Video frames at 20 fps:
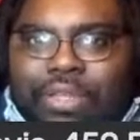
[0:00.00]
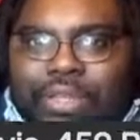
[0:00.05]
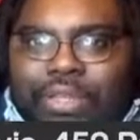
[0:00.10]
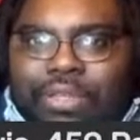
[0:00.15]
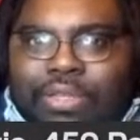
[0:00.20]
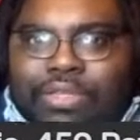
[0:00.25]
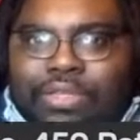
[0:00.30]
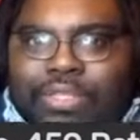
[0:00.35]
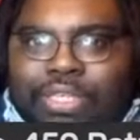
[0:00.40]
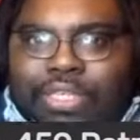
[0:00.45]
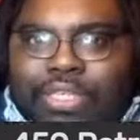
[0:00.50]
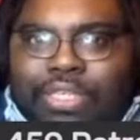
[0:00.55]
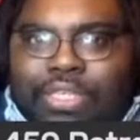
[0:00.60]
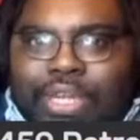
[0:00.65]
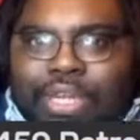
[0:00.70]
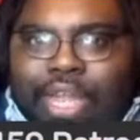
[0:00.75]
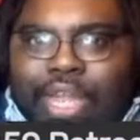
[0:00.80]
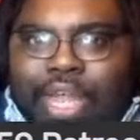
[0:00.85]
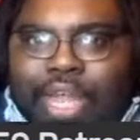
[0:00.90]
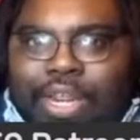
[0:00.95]

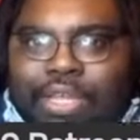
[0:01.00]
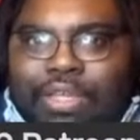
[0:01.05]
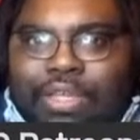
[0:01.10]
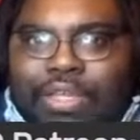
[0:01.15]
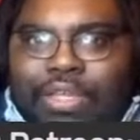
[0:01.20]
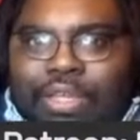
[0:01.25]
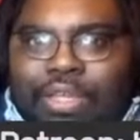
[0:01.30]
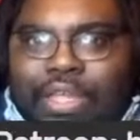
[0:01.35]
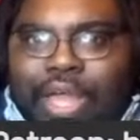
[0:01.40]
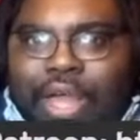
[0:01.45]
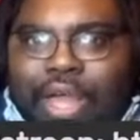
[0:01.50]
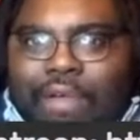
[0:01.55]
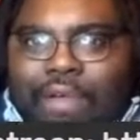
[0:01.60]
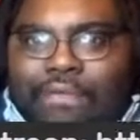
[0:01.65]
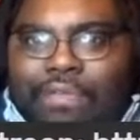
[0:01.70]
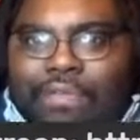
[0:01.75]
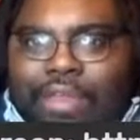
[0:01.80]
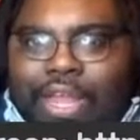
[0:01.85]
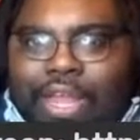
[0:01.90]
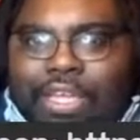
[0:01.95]
Cincinnati, I
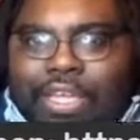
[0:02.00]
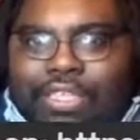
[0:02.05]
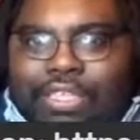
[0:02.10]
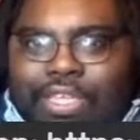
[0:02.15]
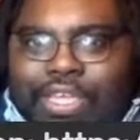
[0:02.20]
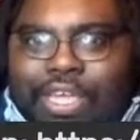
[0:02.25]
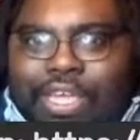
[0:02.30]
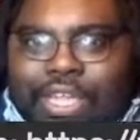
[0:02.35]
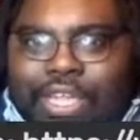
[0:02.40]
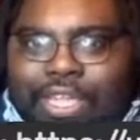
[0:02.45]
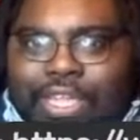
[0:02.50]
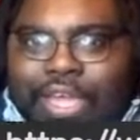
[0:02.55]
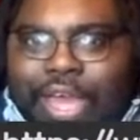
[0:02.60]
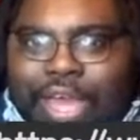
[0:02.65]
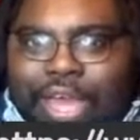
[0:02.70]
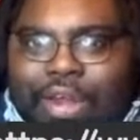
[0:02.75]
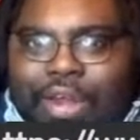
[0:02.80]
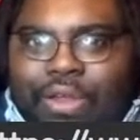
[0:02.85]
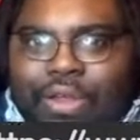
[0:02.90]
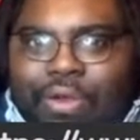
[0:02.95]
feel like should get
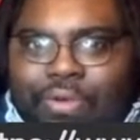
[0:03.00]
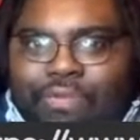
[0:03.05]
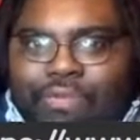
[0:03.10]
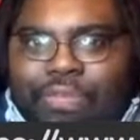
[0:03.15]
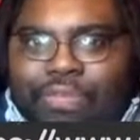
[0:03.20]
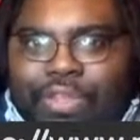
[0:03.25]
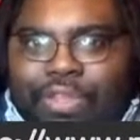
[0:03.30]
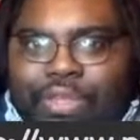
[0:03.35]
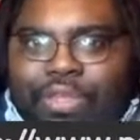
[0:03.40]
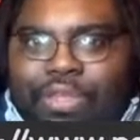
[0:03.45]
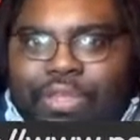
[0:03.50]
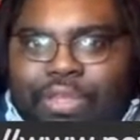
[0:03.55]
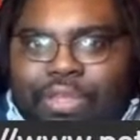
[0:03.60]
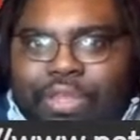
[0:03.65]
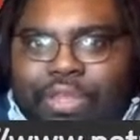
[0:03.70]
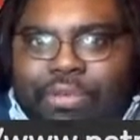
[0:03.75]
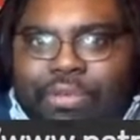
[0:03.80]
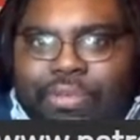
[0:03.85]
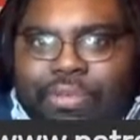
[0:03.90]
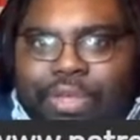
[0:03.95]
that, hopefully.
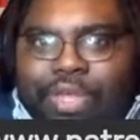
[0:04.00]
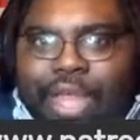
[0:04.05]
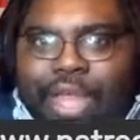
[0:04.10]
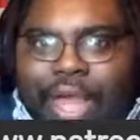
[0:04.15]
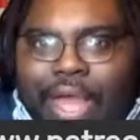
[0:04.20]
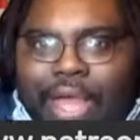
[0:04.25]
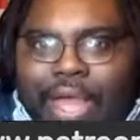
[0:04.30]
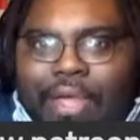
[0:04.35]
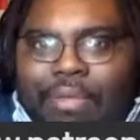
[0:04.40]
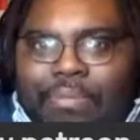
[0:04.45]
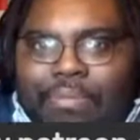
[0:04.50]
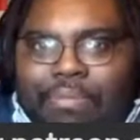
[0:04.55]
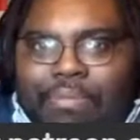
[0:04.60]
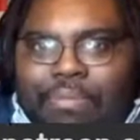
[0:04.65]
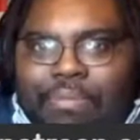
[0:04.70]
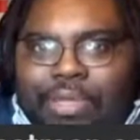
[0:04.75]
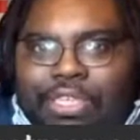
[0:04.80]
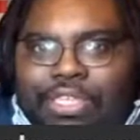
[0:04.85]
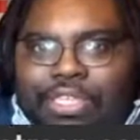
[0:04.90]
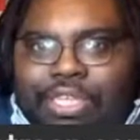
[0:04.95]
We got
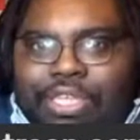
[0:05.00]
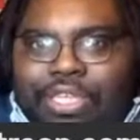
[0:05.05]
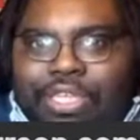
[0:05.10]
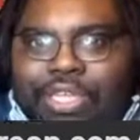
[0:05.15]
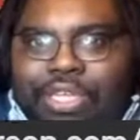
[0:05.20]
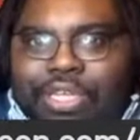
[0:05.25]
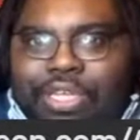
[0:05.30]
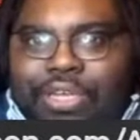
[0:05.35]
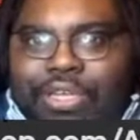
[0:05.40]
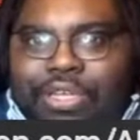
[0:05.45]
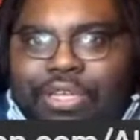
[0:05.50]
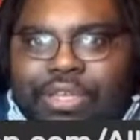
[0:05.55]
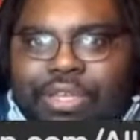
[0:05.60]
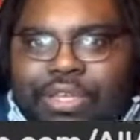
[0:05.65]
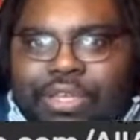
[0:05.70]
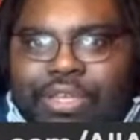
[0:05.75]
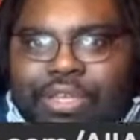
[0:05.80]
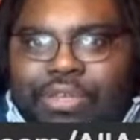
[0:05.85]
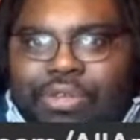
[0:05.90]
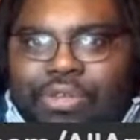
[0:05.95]
Michigan
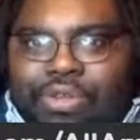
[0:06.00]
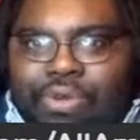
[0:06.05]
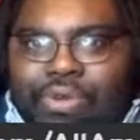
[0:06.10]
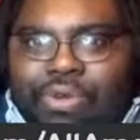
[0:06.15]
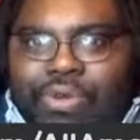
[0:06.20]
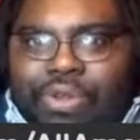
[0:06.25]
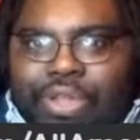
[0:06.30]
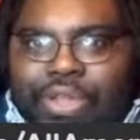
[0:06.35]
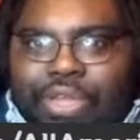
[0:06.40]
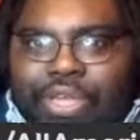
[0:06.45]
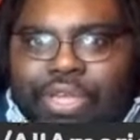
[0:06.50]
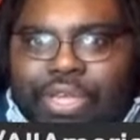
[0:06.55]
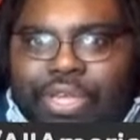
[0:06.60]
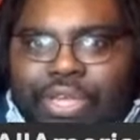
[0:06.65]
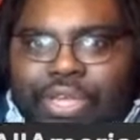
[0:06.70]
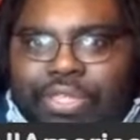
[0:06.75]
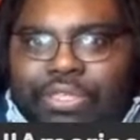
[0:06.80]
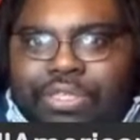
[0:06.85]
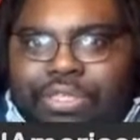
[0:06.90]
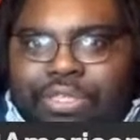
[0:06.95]
going
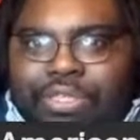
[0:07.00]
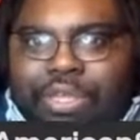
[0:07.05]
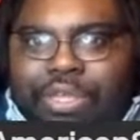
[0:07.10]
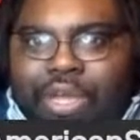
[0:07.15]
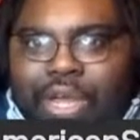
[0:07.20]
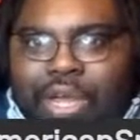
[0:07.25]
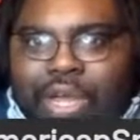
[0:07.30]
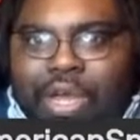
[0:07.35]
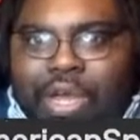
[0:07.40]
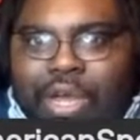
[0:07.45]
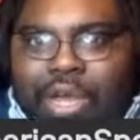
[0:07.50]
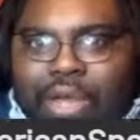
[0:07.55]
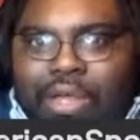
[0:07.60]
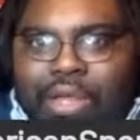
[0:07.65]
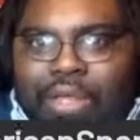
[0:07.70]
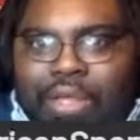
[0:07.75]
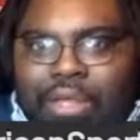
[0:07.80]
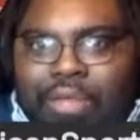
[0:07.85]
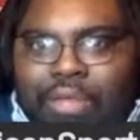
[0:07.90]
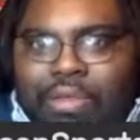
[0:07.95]
against
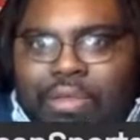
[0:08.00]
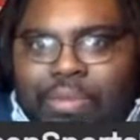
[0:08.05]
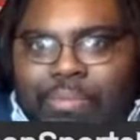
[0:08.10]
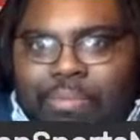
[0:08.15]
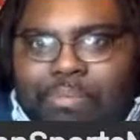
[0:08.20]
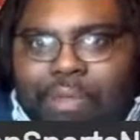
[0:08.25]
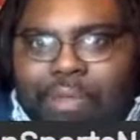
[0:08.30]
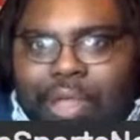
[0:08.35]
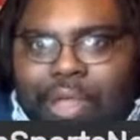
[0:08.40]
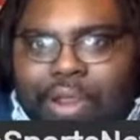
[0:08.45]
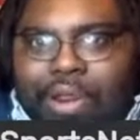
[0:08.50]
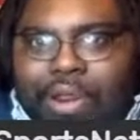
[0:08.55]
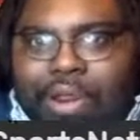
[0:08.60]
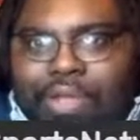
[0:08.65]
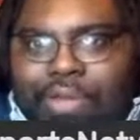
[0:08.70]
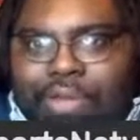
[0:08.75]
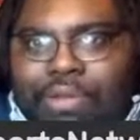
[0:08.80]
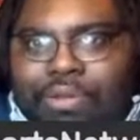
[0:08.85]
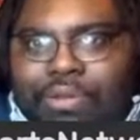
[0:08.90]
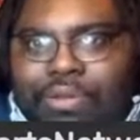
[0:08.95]
Maryland.